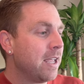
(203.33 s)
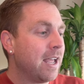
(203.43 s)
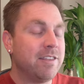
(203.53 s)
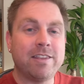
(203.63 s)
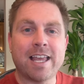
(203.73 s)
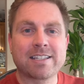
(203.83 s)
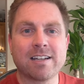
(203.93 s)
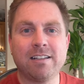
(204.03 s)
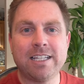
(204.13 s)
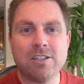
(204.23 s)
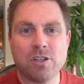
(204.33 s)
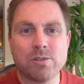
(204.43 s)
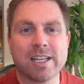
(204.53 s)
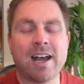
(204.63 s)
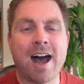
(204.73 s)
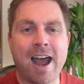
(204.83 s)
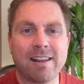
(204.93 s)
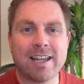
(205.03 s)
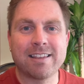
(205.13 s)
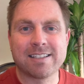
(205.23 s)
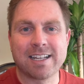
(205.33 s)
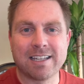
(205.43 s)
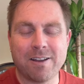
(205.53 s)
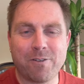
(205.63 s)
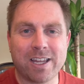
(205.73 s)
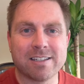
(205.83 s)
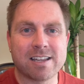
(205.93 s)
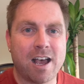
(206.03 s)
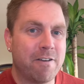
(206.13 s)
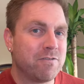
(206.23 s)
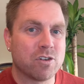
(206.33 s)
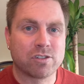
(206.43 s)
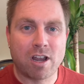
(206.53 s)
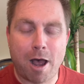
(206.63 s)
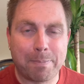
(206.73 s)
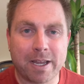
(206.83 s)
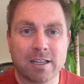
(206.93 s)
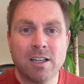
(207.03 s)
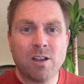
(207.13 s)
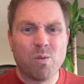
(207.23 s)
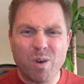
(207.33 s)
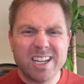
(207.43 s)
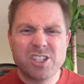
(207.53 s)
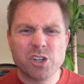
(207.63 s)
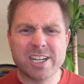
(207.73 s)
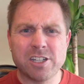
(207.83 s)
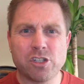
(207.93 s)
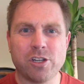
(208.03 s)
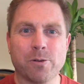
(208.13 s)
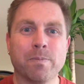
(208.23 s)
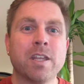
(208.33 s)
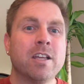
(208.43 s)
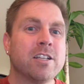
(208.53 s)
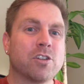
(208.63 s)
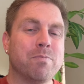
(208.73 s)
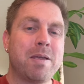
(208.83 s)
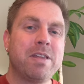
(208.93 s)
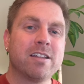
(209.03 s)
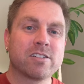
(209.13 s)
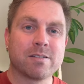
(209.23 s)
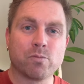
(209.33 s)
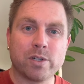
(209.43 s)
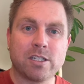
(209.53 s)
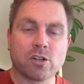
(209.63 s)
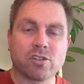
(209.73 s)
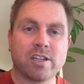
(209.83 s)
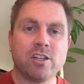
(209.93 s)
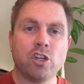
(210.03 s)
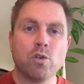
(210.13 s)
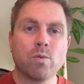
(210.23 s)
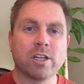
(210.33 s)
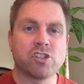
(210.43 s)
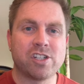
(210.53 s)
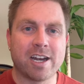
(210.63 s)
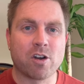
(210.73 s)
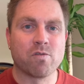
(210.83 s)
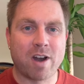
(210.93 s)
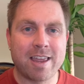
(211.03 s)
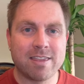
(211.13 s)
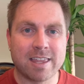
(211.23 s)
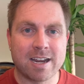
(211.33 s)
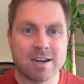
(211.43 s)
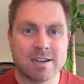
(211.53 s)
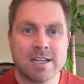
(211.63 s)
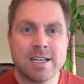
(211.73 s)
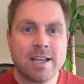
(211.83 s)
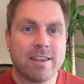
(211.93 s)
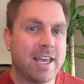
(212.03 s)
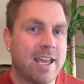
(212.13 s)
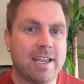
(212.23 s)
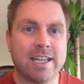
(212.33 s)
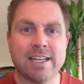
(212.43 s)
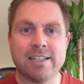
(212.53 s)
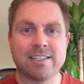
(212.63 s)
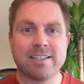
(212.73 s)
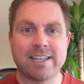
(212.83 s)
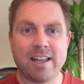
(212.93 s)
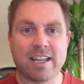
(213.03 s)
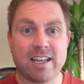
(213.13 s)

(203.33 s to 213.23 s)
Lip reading: And then that's going to lead you to highlight the significance of your topic. What is your issue? So maybe there's some research that you want to share right there that is telling